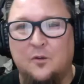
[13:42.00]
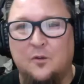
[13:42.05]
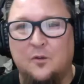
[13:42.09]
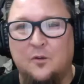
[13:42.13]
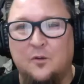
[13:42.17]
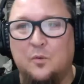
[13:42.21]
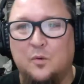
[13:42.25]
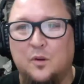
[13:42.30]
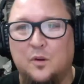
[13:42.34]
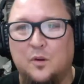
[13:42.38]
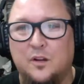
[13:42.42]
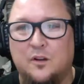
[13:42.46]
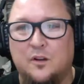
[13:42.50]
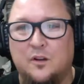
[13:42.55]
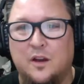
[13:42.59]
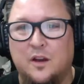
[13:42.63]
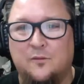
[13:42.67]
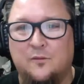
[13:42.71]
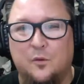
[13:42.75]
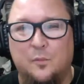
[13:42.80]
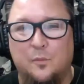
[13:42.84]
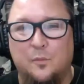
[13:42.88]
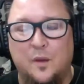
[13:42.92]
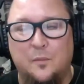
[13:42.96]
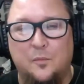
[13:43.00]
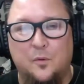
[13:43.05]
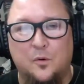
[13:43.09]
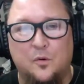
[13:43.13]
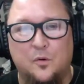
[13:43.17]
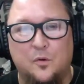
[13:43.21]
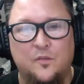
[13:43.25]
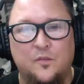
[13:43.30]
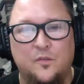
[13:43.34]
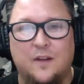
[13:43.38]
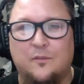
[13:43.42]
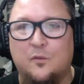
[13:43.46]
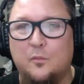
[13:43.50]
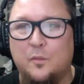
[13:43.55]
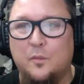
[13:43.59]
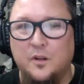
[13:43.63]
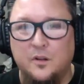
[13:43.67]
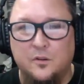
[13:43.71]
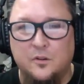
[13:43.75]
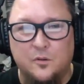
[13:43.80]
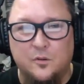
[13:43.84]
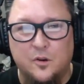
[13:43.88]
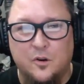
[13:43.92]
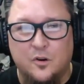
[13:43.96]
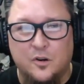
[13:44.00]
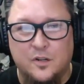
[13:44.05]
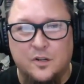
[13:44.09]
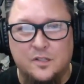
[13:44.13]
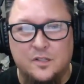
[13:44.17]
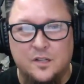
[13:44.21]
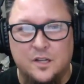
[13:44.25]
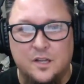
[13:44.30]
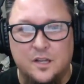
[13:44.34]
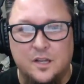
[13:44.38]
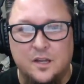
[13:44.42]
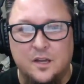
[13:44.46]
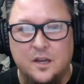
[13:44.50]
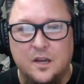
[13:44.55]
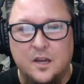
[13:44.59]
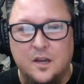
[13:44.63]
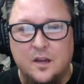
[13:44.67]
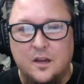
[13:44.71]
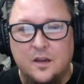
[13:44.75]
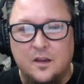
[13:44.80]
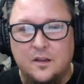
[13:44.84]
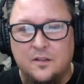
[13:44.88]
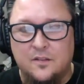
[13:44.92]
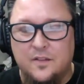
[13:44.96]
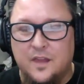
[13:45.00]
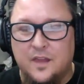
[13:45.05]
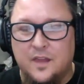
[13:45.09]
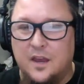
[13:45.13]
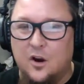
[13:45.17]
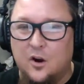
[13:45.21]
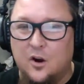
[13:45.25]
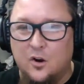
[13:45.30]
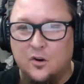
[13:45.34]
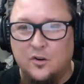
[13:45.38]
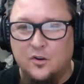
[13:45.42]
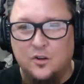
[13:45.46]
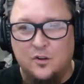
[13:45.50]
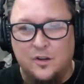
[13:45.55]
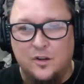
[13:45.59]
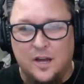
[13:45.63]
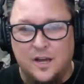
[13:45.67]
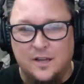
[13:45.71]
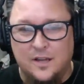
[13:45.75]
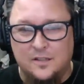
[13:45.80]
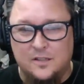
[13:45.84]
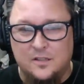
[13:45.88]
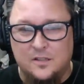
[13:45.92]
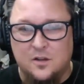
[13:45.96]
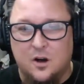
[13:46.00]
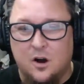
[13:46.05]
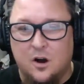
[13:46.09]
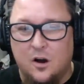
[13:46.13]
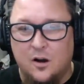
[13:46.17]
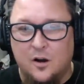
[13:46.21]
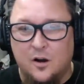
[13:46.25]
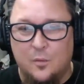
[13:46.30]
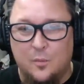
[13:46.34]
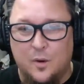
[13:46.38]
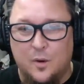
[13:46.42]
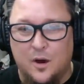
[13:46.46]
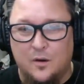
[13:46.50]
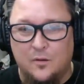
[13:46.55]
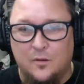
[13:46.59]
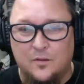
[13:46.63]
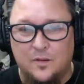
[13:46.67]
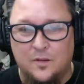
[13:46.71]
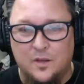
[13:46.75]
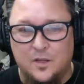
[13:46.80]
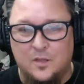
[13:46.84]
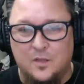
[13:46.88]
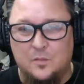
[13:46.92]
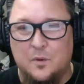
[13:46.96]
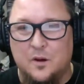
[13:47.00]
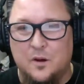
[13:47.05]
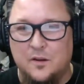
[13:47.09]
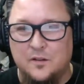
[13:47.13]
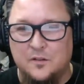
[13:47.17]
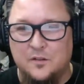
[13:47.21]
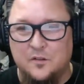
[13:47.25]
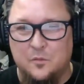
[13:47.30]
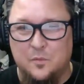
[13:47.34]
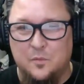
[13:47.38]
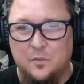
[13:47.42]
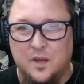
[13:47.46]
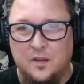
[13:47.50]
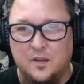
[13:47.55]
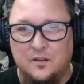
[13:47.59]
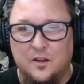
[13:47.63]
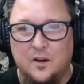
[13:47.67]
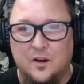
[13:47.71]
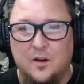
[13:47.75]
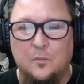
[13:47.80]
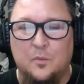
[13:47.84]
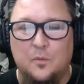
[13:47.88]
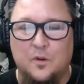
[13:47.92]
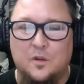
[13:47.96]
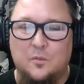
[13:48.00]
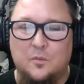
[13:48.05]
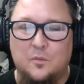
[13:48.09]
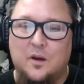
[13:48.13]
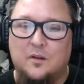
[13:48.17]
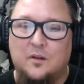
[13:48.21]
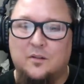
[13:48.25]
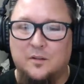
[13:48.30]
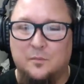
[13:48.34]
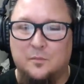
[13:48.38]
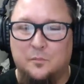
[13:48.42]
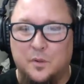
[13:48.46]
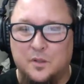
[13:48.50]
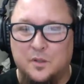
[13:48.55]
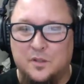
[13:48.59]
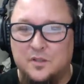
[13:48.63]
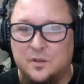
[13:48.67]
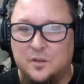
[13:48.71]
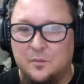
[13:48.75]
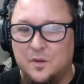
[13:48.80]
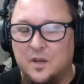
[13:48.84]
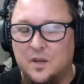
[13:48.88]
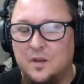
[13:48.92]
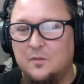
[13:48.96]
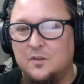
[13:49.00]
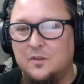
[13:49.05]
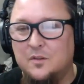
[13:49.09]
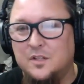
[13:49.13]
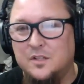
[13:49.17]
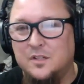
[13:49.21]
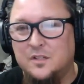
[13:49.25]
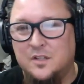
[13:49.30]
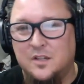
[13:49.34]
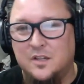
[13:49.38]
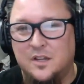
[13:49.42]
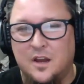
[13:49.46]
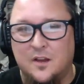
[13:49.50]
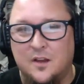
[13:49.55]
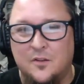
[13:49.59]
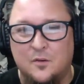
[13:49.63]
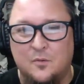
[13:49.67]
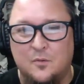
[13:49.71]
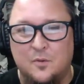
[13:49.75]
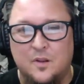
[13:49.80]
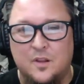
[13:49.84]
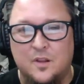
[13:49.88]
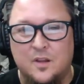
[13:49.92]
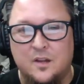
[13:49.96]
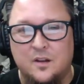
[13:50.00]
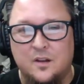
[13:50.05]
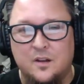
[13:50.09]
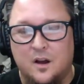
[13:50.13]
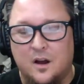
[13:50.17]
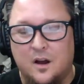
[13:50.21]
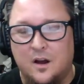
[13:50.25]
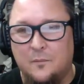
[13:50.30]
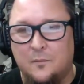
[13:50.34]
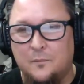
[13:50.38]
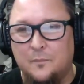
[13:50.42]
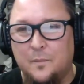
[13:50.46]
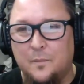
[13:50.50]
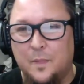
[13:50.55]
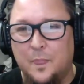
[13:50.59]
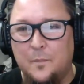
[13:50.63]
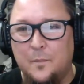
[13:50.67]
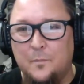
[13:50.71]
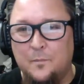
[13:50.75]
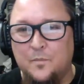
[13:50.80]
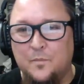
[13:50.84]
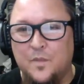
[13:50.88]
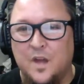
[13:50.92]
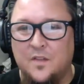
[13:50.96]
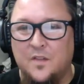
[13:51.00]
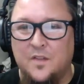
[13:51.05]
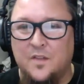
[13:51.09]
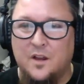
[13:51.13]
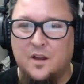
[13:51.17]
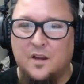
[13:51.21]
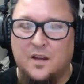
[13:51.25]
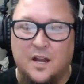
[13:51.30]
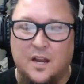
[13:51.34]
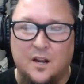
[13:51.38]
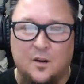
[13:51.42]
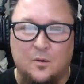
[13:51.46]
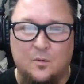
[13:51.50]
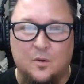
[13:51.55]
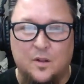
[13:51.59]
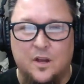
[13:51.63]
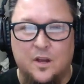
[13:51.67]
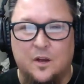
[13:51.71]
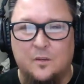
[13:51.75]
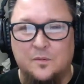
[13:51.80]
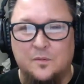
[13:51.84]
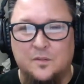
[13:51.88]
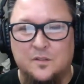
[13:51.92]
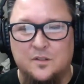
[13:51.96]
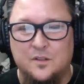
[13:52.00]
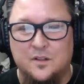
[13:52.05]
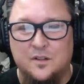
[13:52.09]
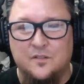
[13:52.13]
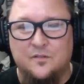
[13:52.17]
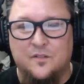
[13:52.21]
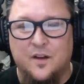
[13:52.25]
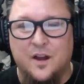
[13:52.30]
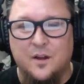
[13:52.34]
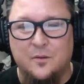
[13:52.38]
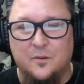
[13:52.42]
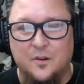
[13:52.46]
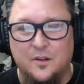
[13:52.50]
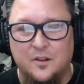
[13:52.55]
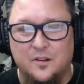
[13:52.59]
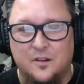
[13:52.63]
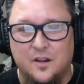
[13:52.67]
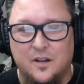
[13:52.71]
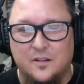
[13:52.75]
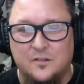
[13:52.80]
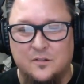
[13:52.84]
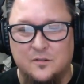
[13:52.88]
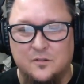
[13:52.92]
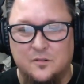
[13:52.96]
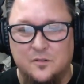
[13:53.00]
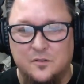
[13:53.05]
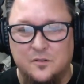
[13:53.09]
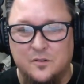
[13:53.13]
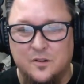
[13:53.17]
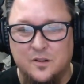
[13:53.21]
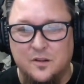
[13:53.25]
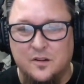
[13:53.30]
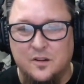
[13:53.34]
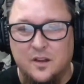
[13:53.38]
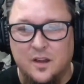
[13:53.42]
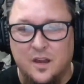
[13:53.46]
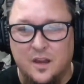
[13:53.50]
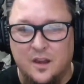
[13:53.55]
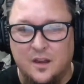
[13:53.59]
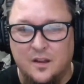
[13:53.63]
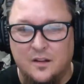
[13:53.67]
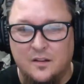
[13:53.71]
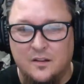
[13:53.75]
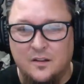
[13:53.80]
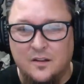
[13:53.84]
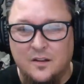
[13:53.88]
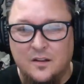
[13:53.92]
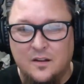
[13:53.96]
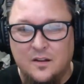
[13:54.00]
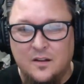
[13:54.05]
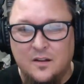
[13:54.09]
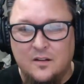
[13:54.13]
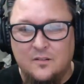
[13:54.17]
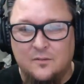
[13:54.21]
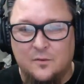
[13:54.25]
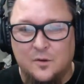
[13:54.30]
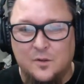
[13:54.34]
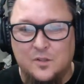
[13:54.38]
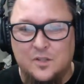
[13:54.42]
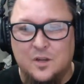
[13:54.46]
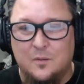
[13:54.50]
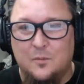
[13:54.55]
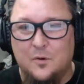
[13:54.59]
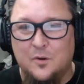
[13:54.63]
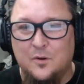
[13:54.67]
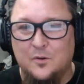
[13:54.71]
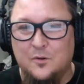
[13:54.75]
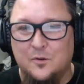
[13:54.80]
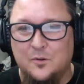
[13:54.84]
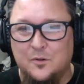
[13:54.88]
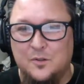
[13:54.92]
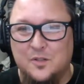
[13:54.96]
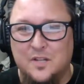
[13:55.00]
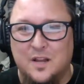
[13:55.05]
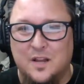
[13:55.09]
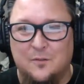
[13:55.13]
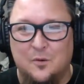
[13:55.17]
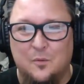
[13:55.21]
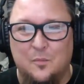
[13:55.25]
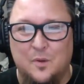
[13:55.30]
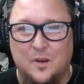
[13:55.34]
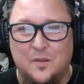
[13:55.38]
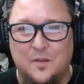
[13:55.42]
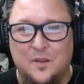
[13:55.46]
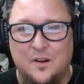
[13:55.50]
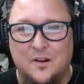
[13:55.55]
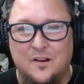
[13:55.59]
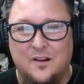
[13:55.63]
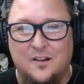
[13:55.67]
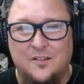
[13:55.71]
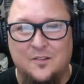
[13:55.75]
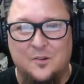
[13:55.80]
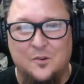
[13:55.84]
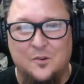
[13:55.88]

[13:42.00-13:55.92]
be really great for people who've never been to New York City. They heard you guys talk about the experience of being there, but to be able to put some images together with it, I think it kind of really helps solidify what you guys are doing. And for someone who's never been there,